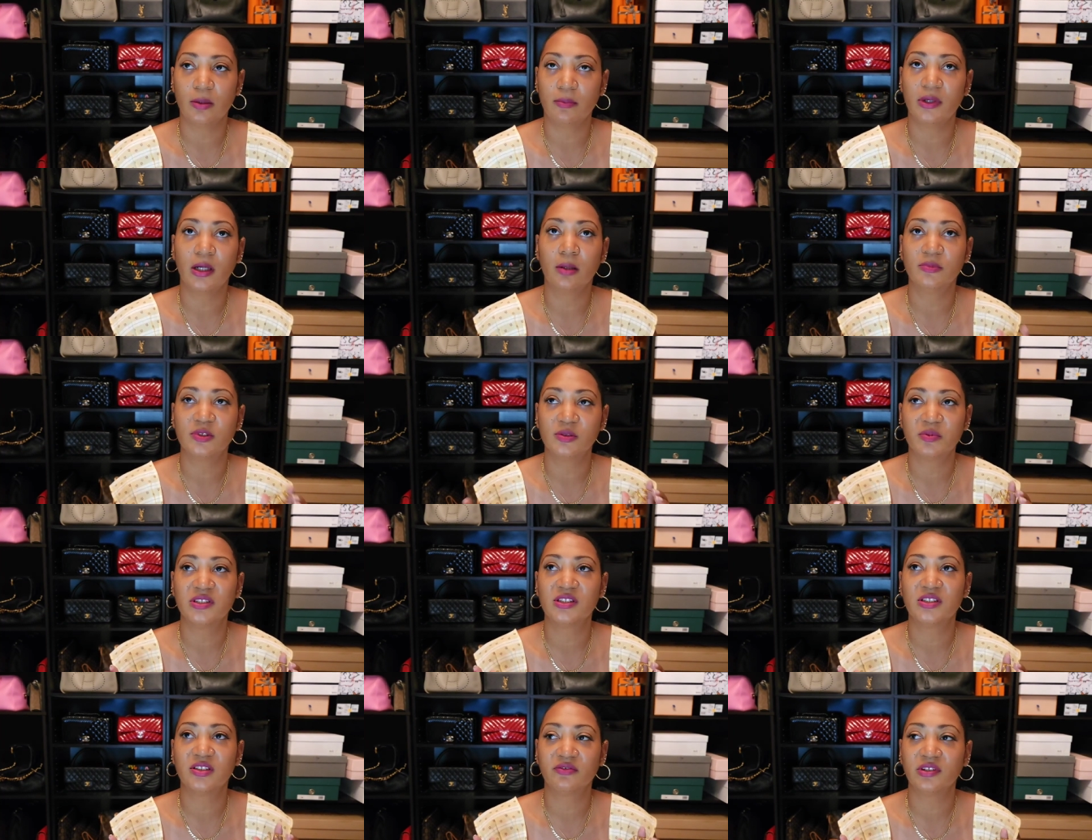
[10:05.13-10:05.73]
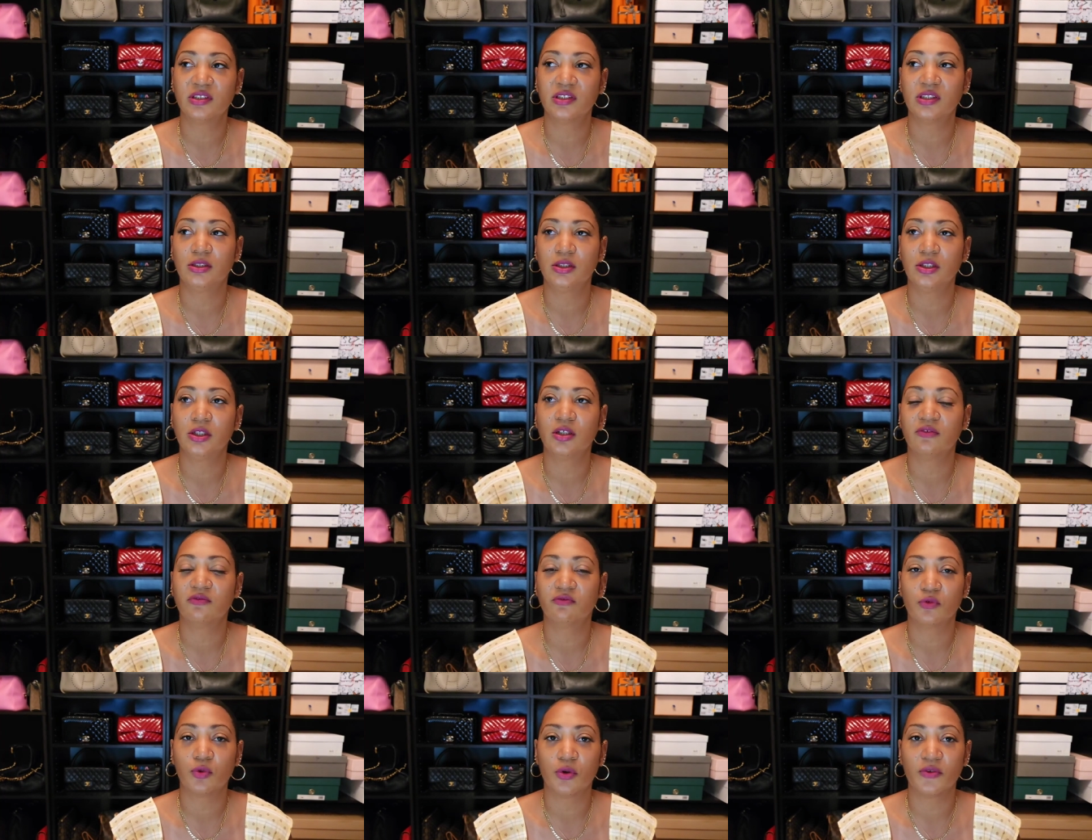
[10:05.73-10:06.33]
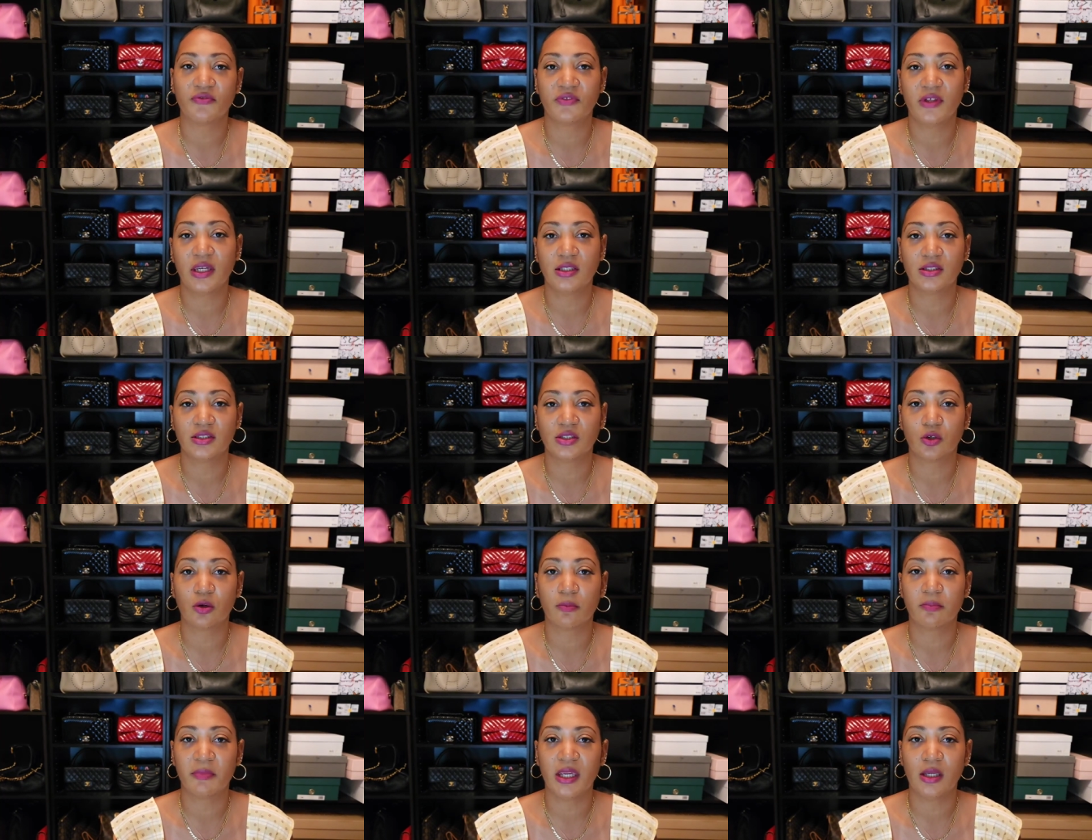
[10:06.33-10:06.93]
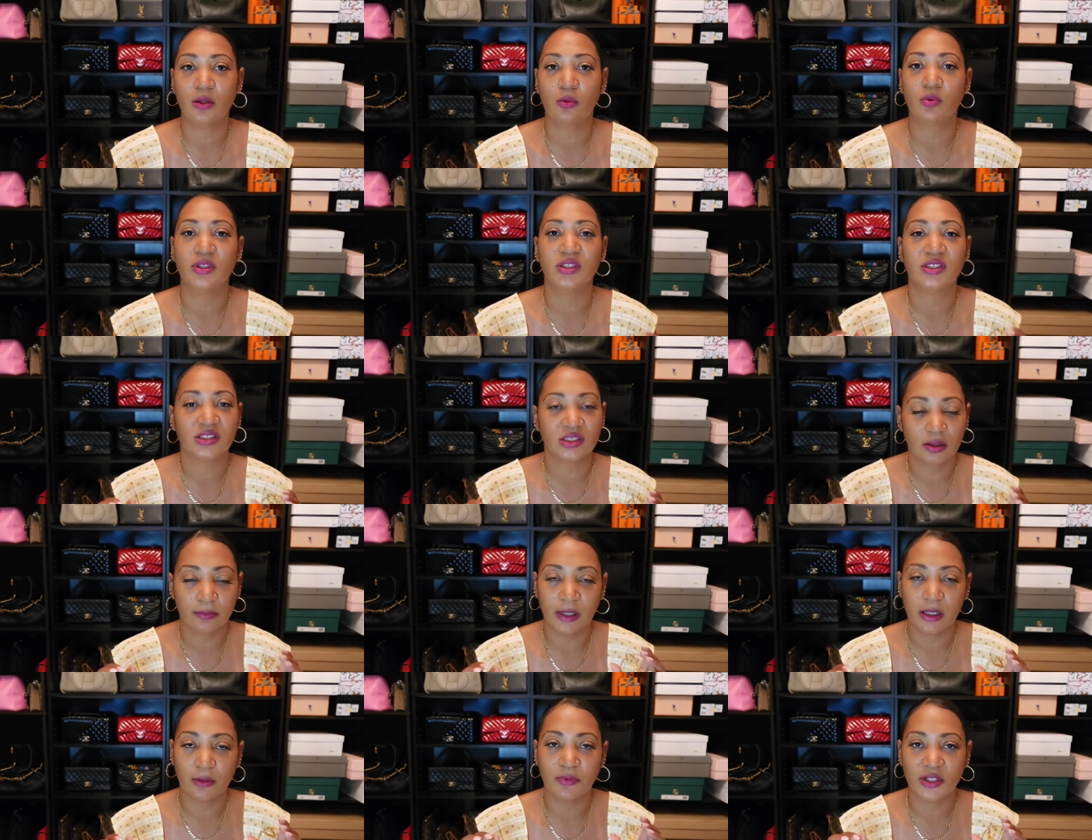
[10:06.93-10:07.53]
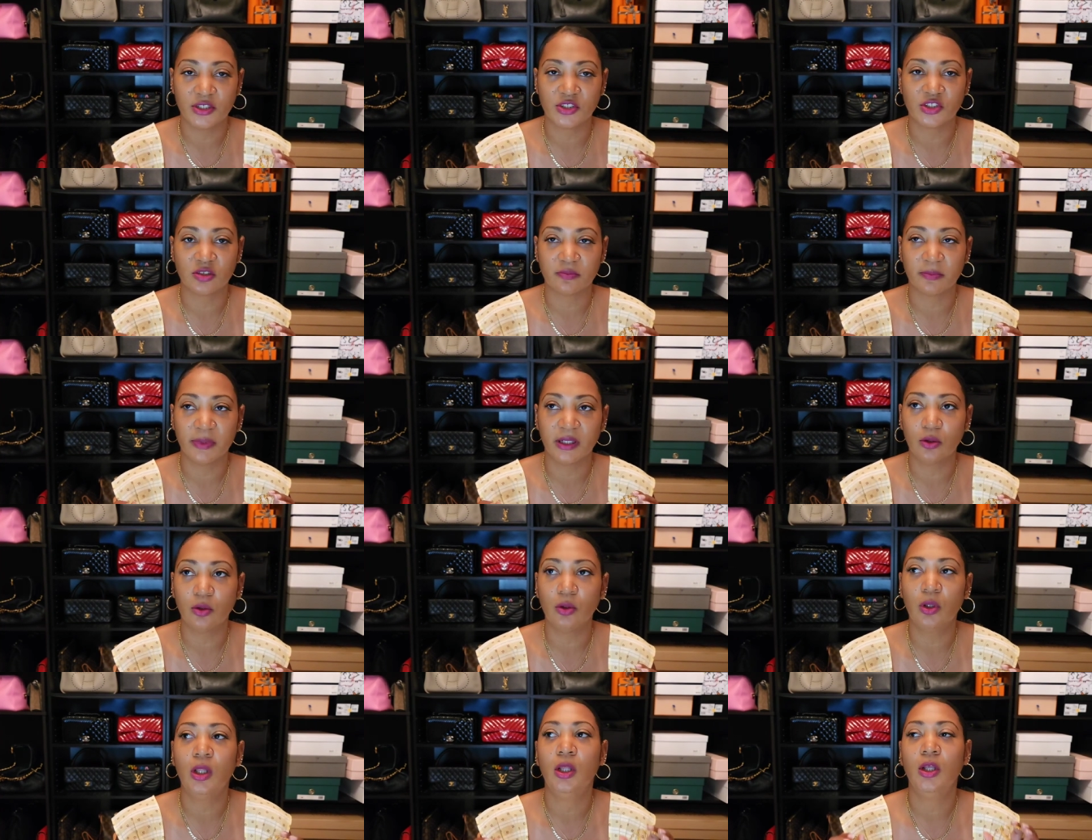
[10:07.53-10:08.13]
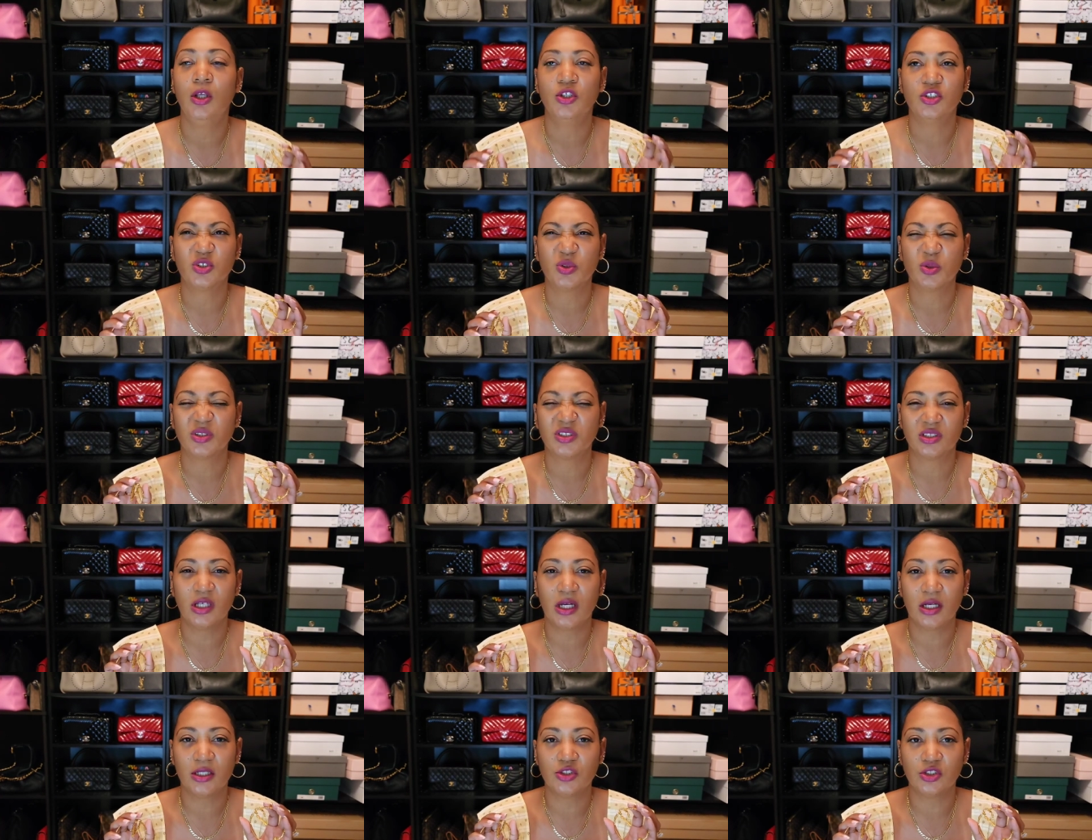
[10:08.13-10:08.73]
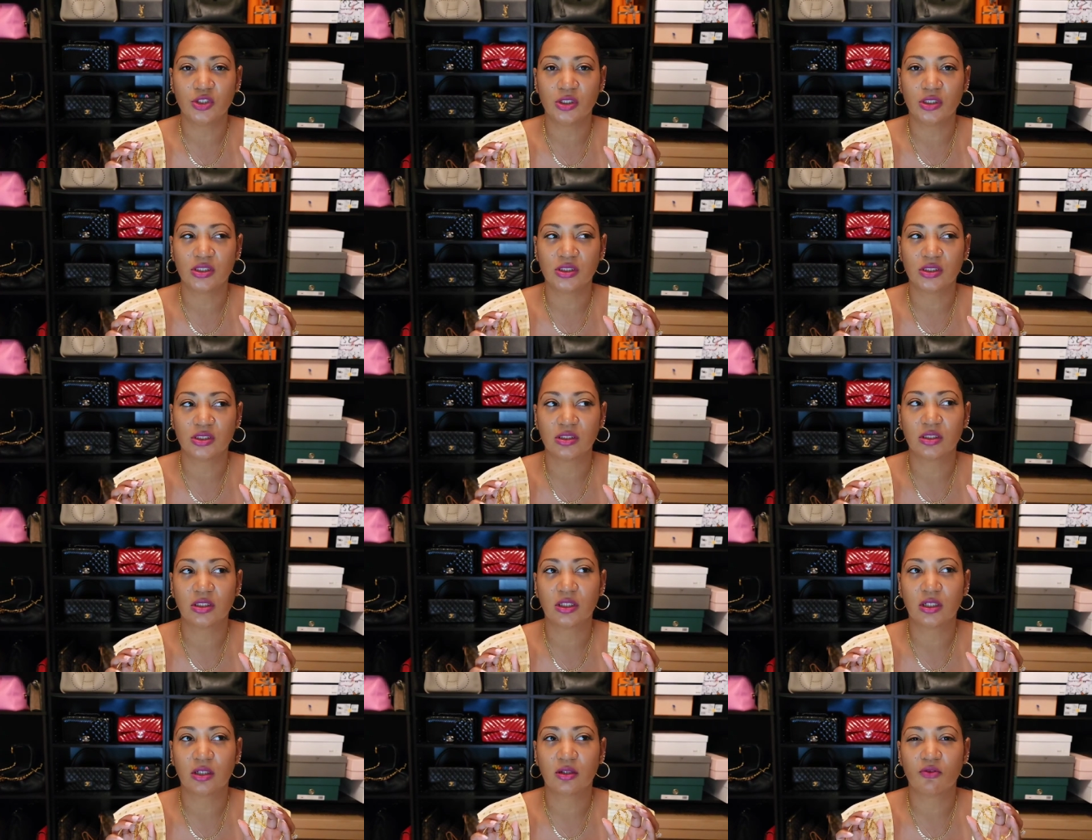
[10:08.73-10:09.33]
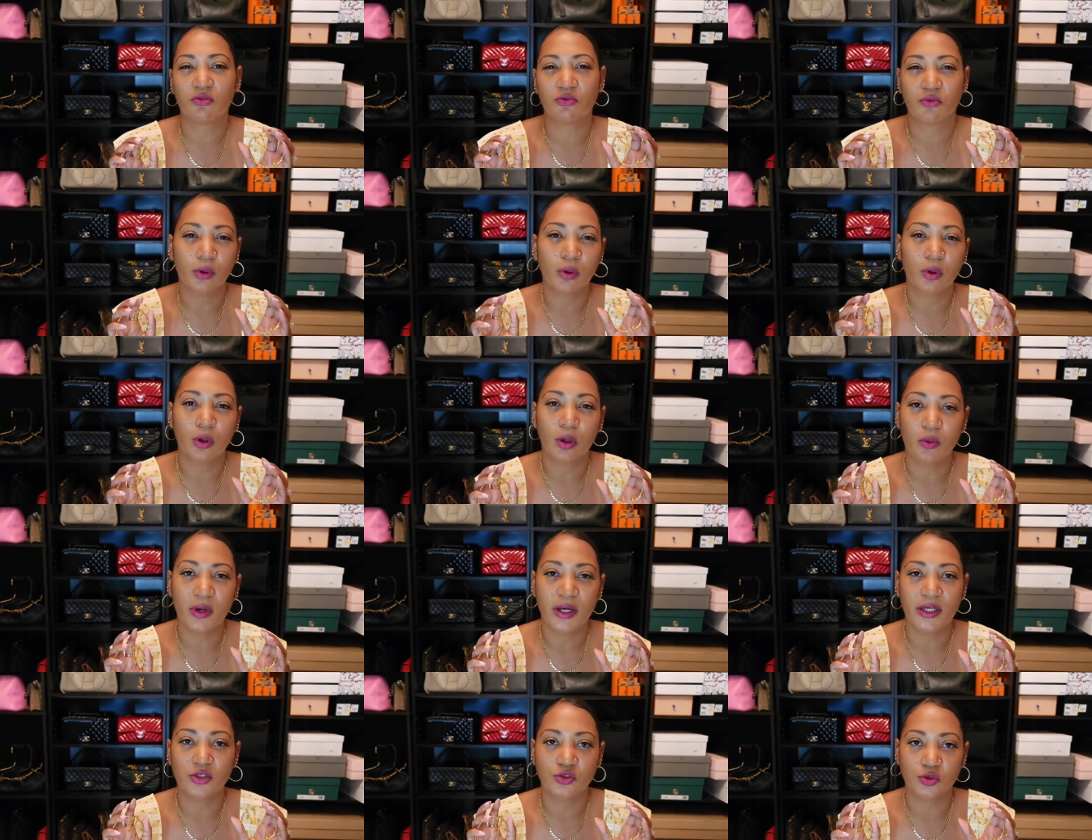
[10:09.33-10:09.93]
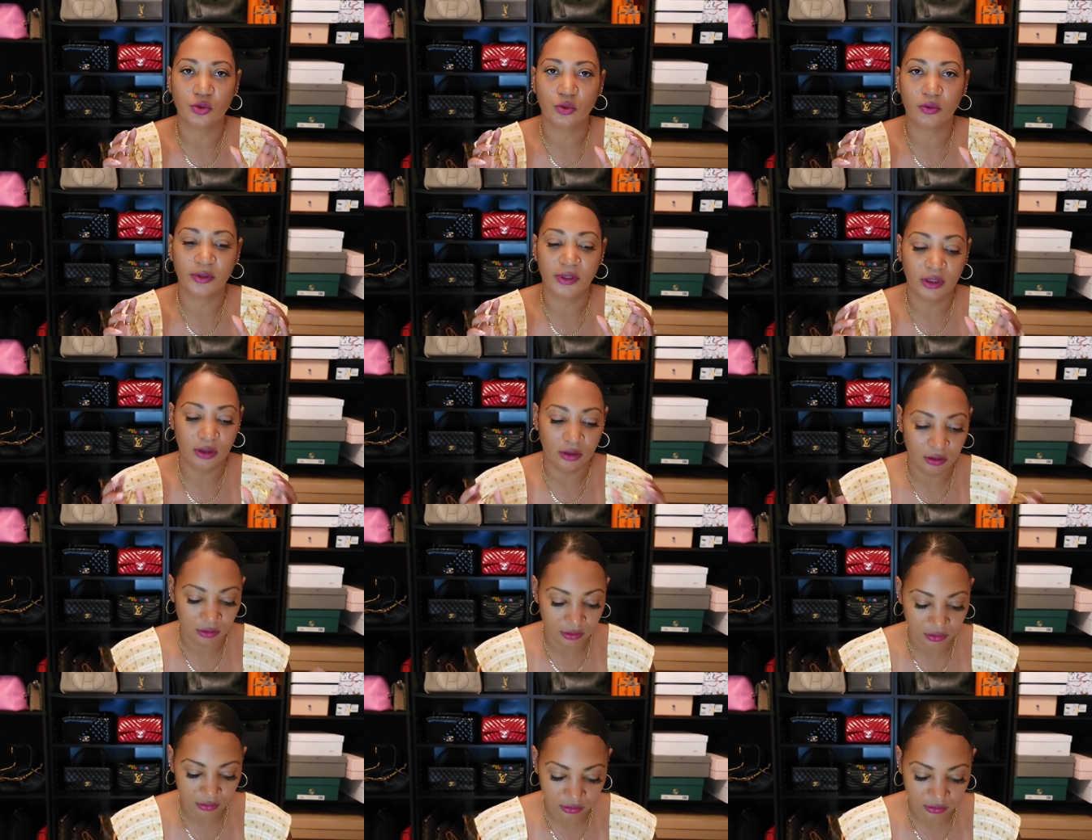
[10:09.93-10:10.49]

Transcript: But I'm specifically looking for things that are made with semi-precious metal, so it's not just throwaway jewelry.